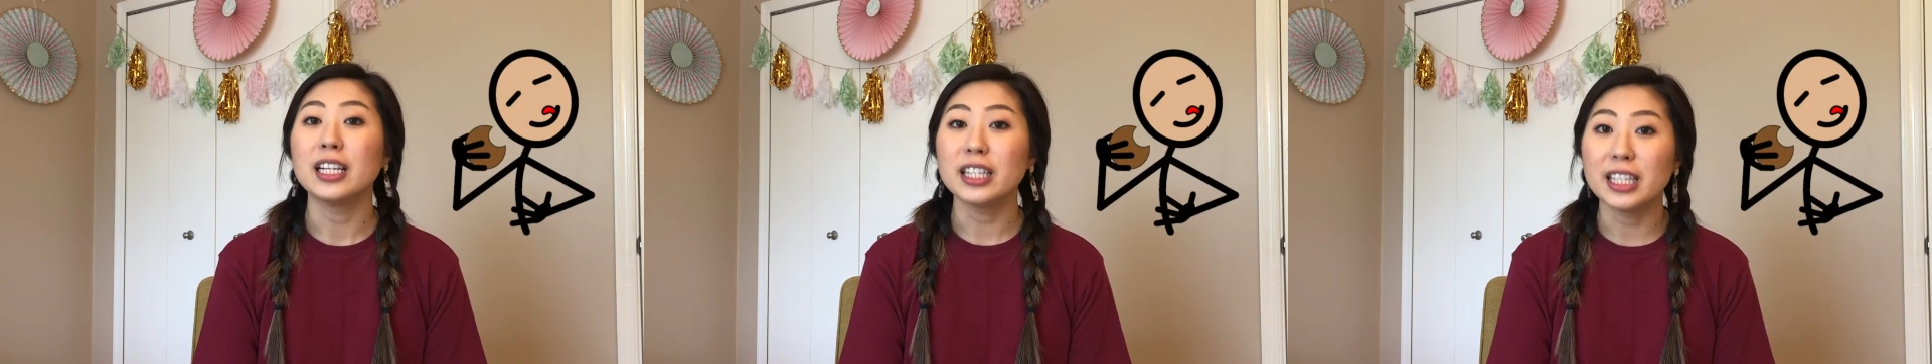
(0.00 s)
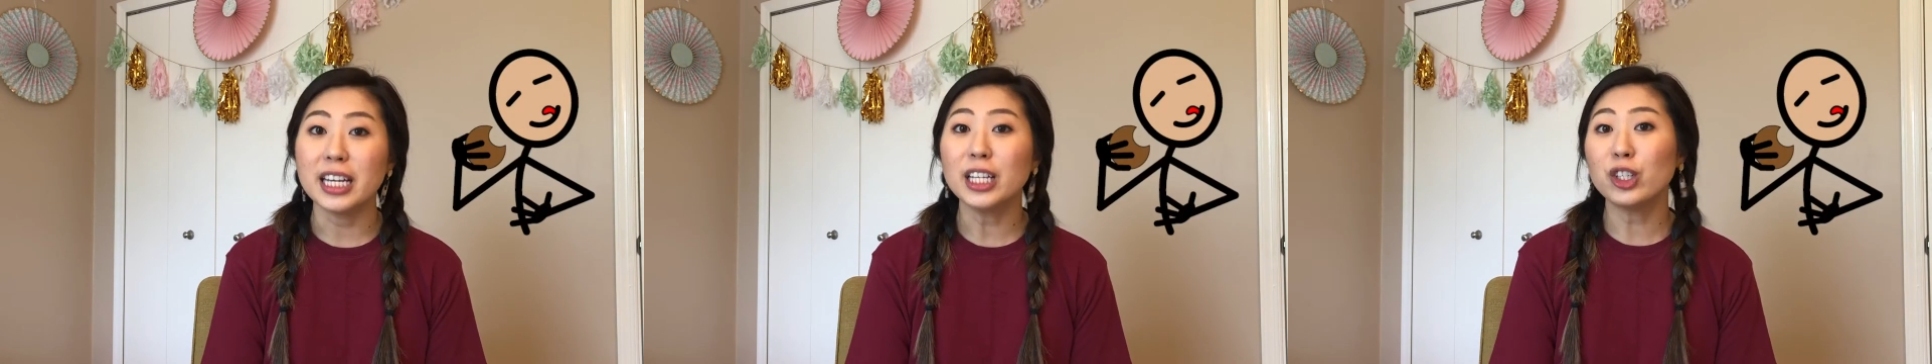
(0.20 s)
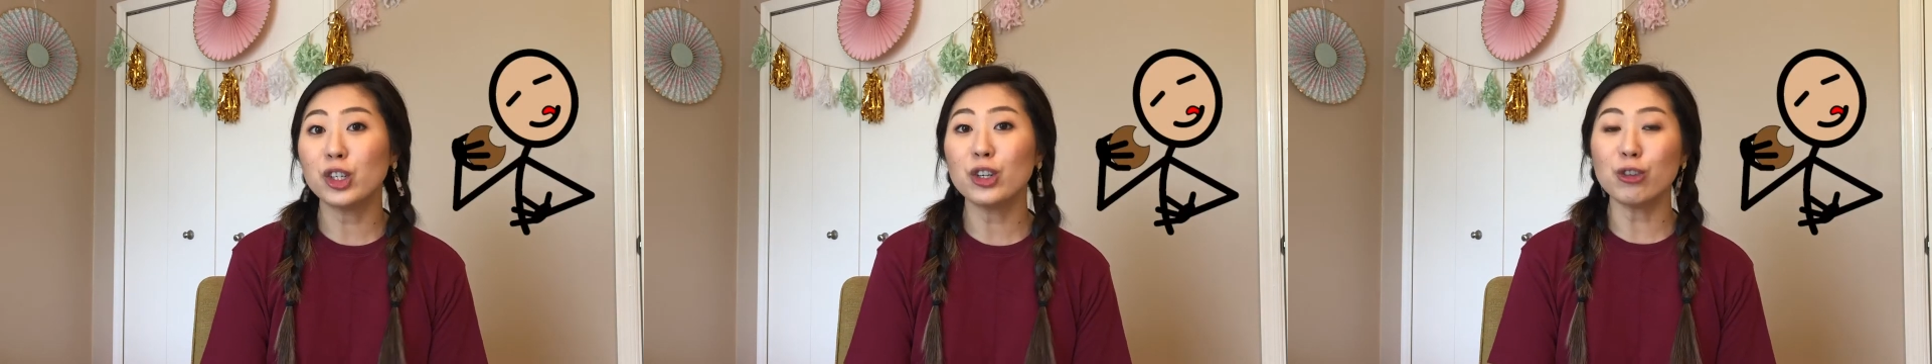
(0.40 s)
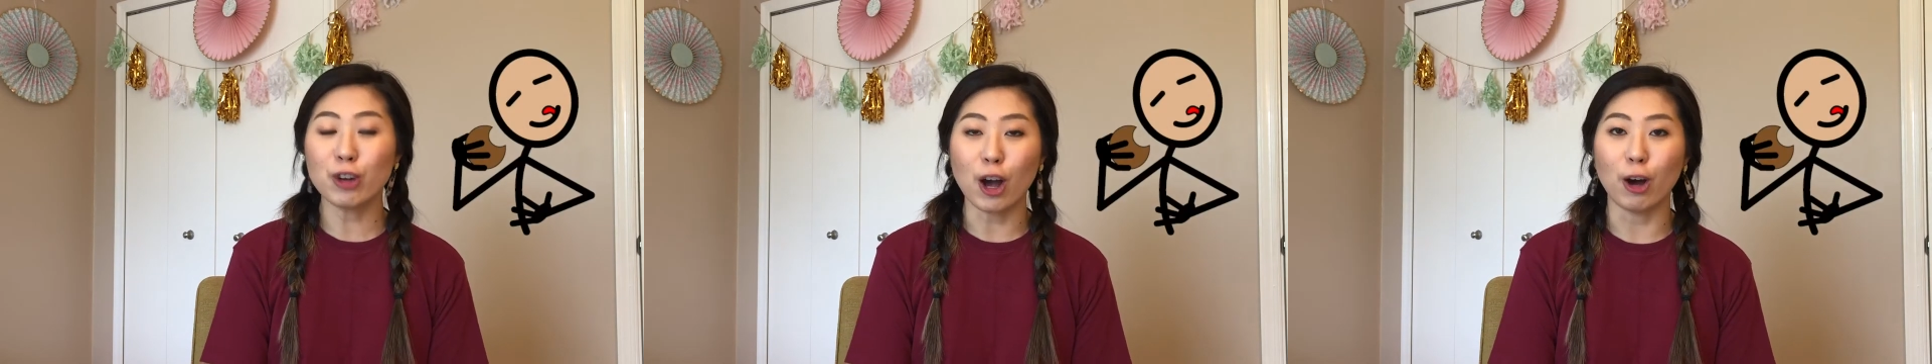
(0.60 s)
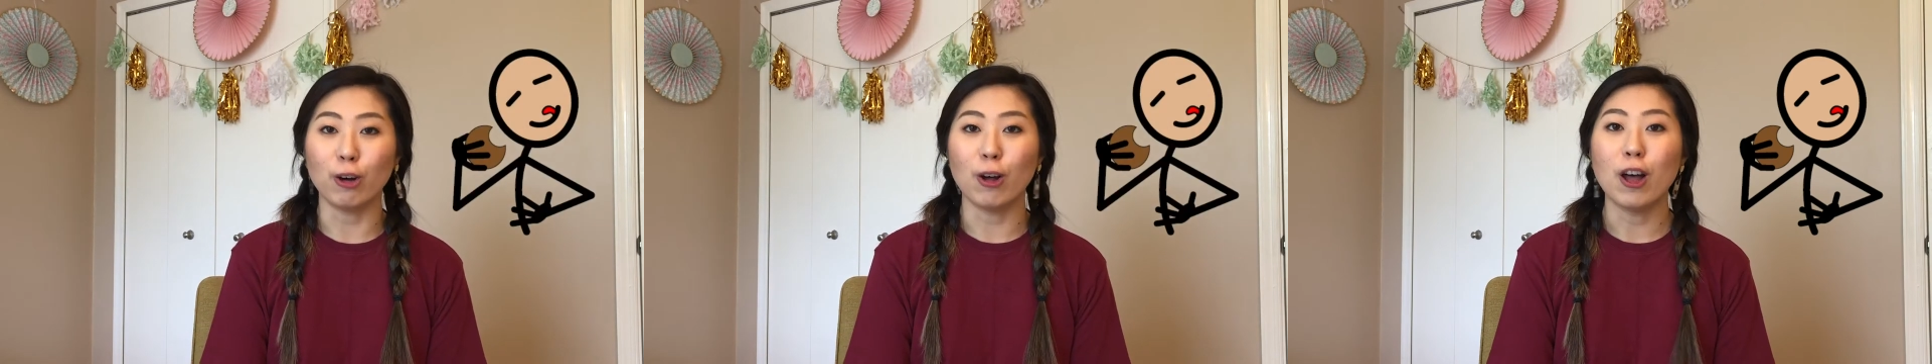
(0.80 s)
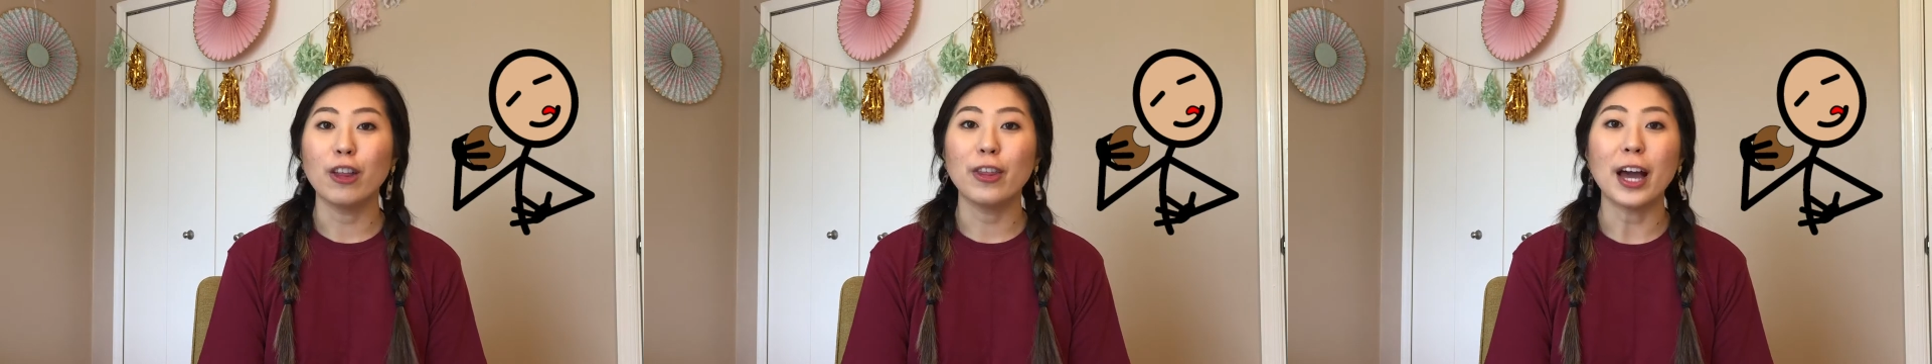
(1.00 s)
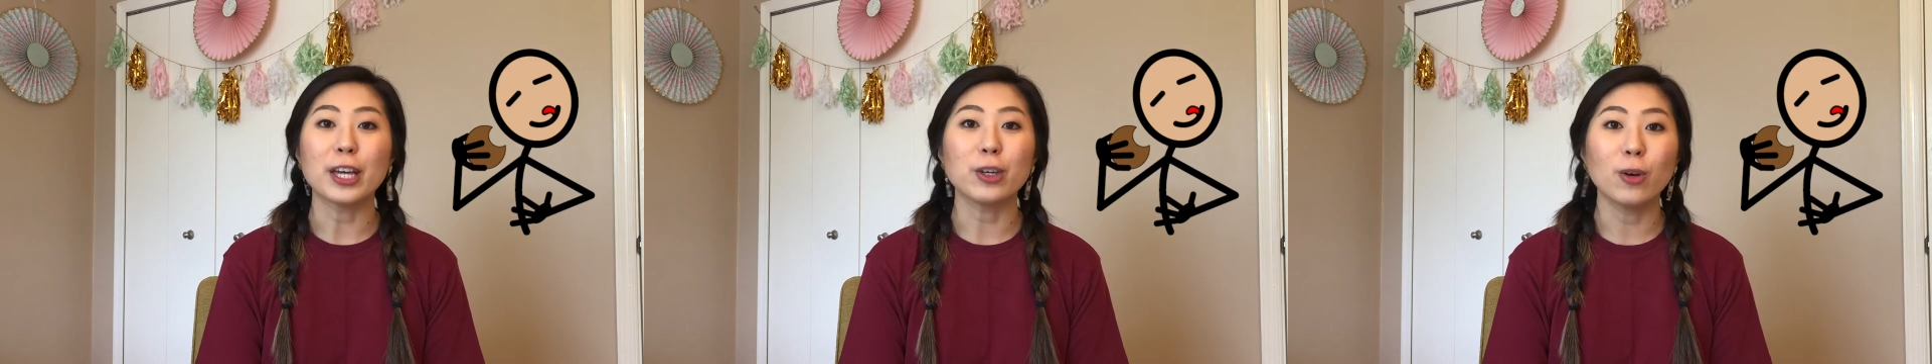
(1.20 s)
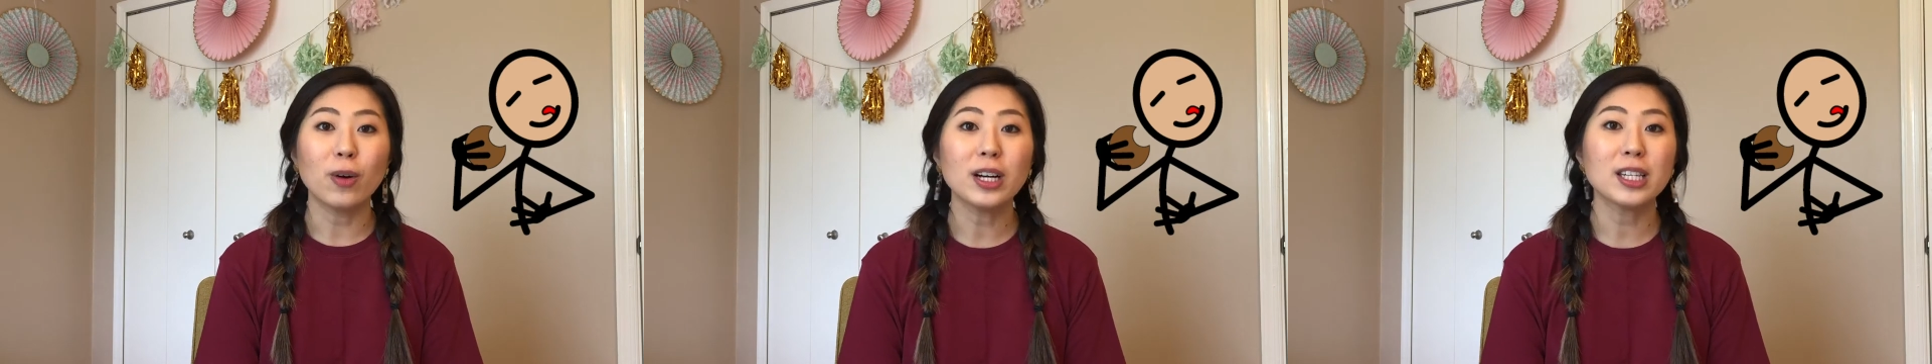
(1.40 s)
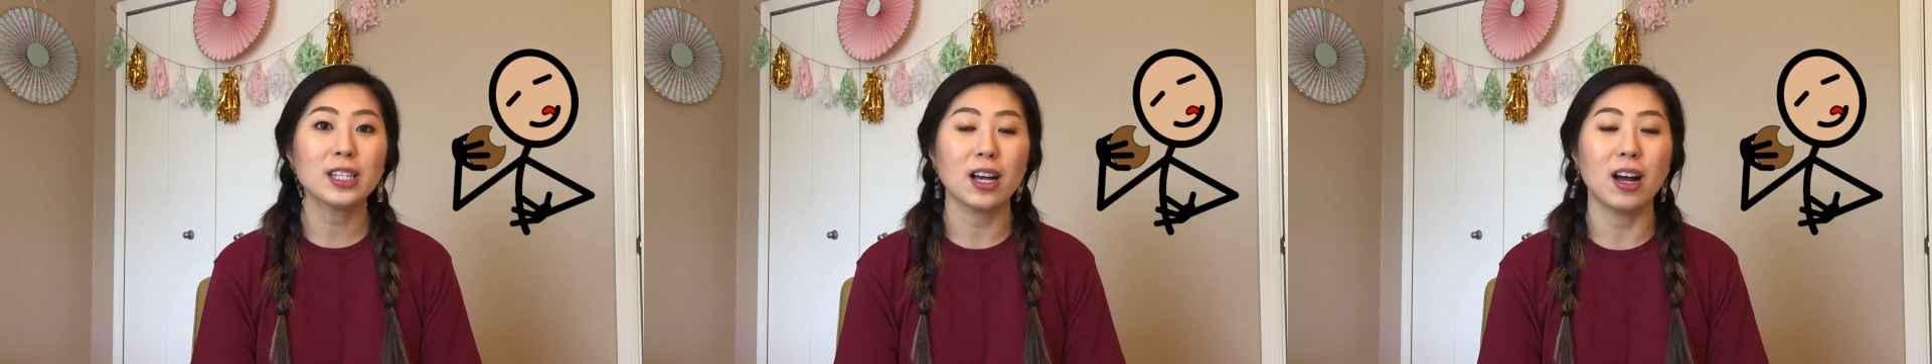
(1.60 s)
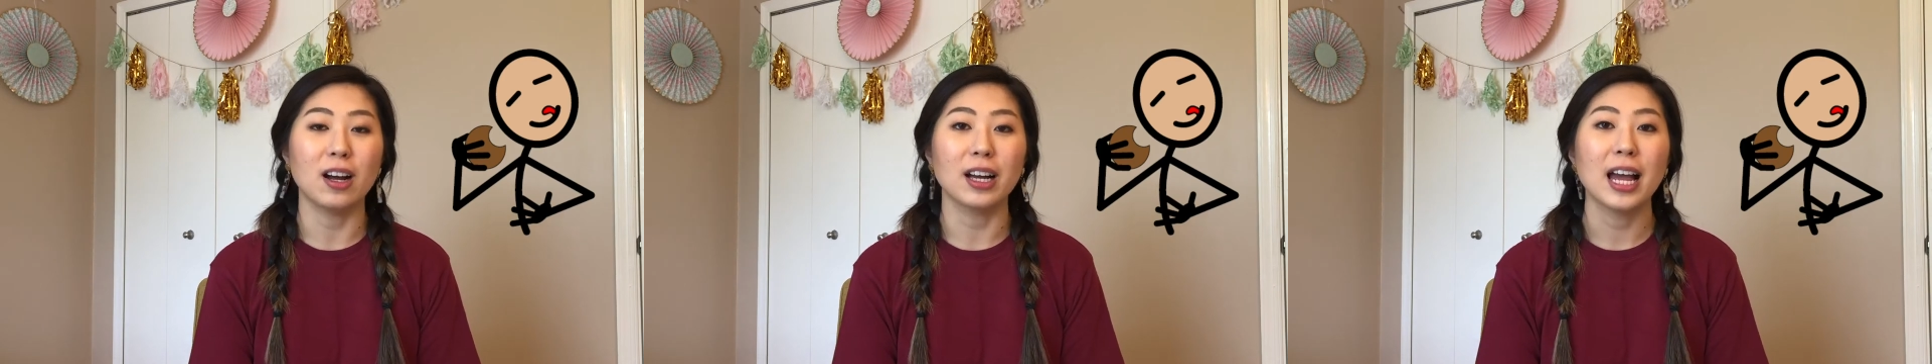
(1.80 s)
Did you know that your
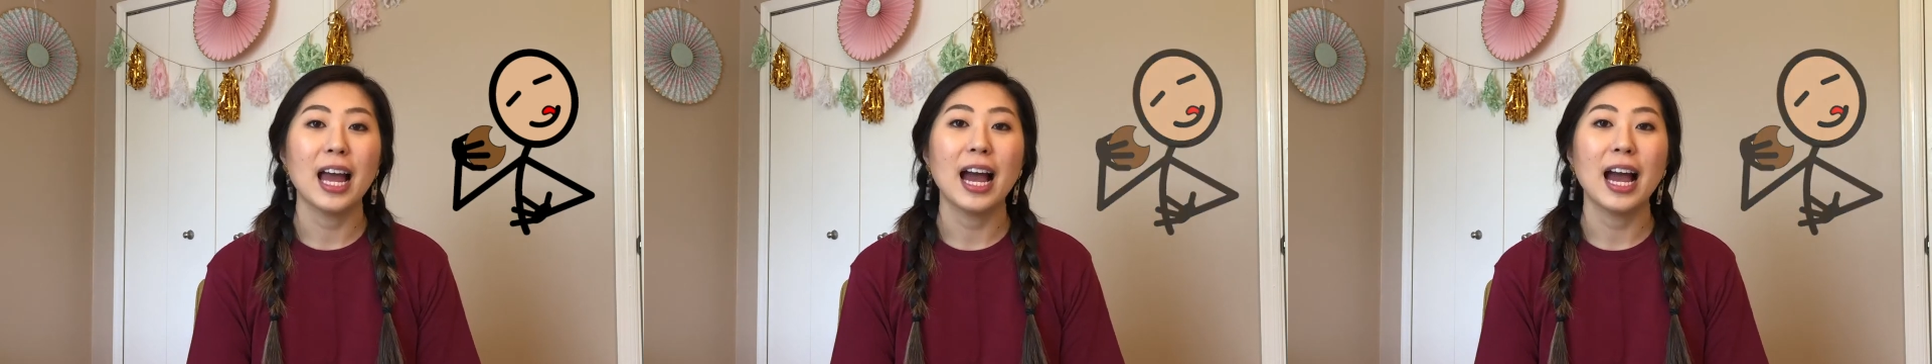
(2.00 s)
tongue